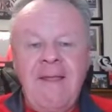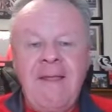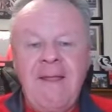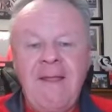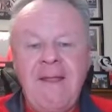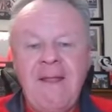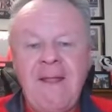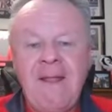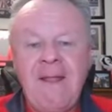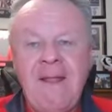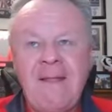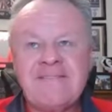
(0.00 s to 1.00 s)

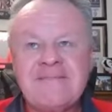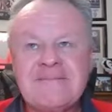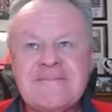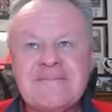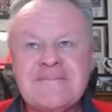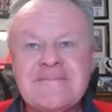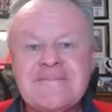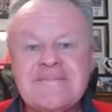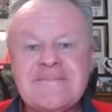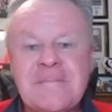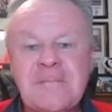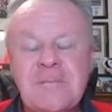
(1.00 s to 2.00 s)

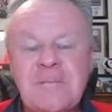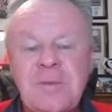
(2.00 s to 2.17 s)
(silent)